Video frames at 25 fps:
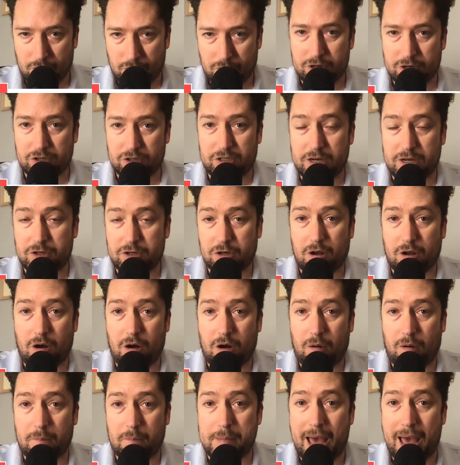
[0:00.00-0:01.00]
organization
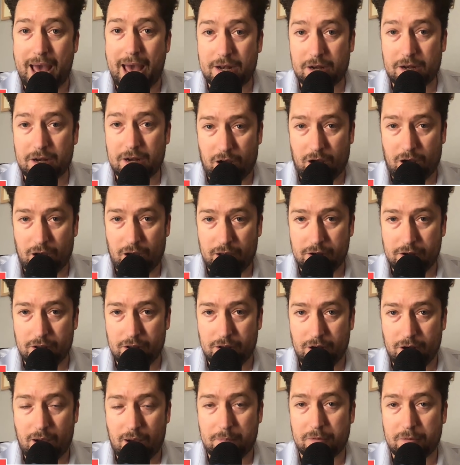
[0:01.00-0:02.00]
called PATCON,
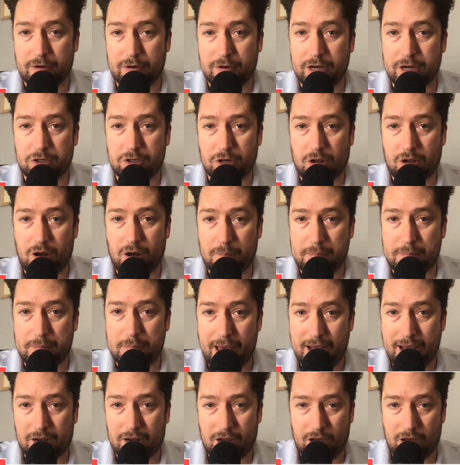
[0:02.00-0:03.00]
an operation called
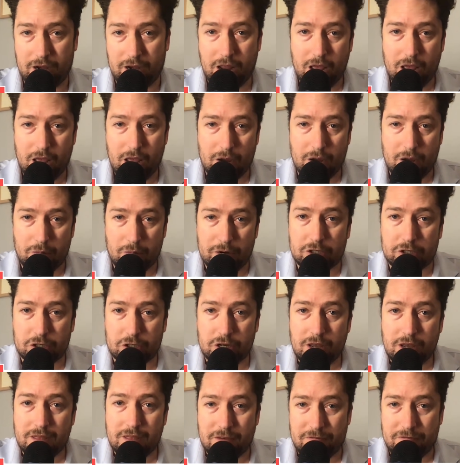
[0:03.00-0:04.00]
PATCON, in
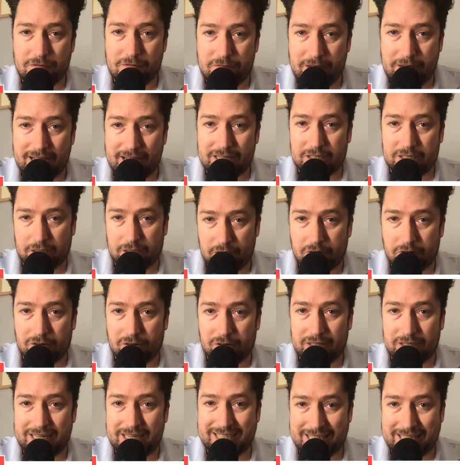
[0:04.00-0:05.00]
which the feds
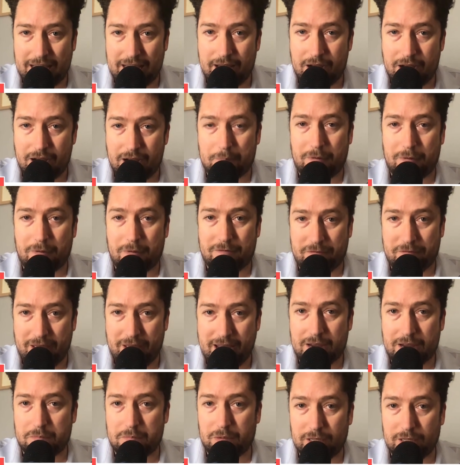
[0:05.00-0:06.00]
literally set up a
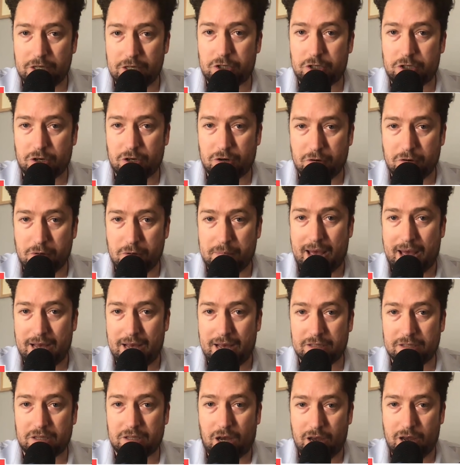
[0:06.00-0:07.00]
fake militia group
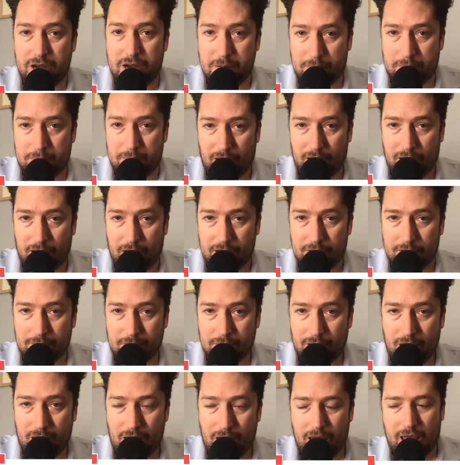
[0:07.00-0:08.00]
as a honeypot.
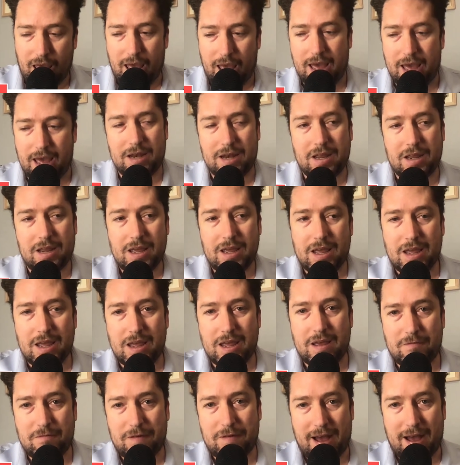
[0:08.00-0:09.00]
And
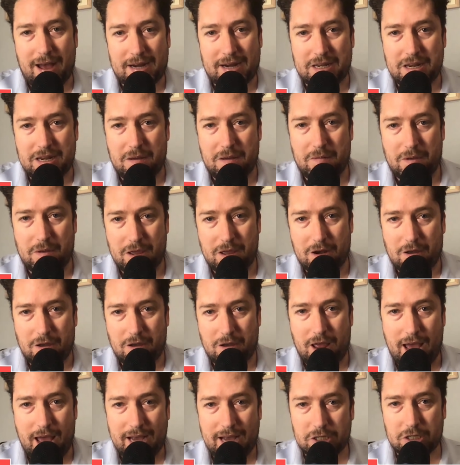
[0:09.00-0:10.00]
in fact, in
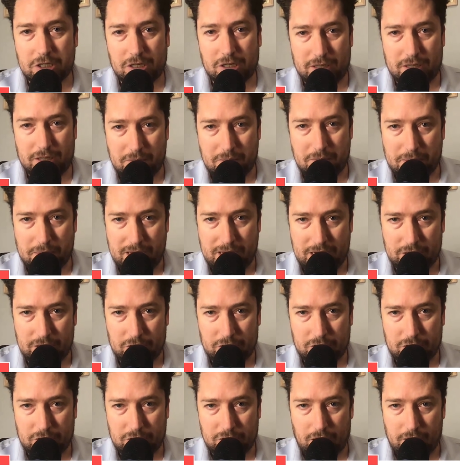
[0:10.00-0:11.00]
an excellent
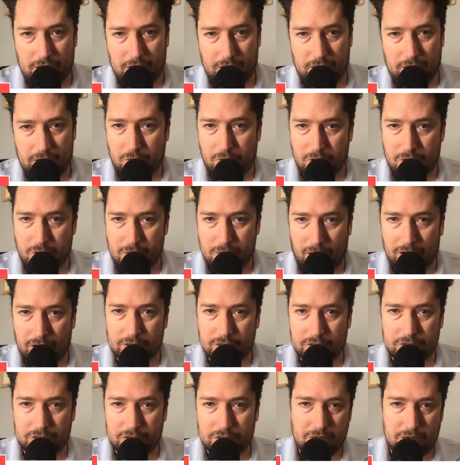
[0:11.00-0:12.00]
piece in Foreign
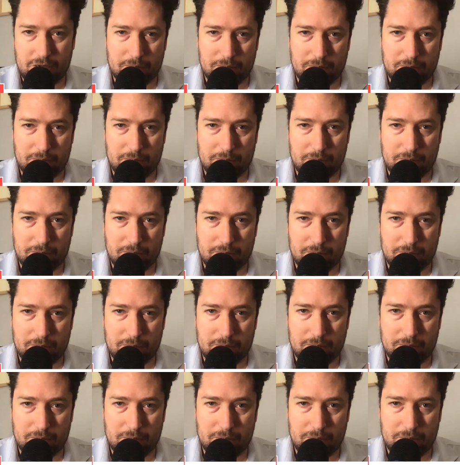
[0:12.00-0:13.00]
Policy by a
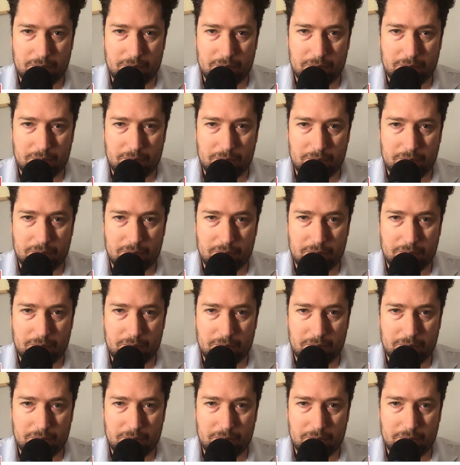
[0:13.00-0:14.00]
mainstream, quote
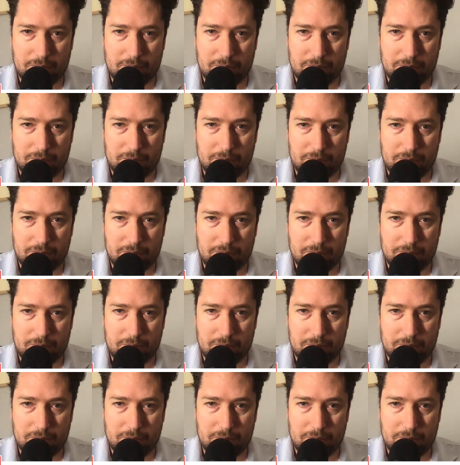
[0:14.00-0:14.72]
unquote, domestic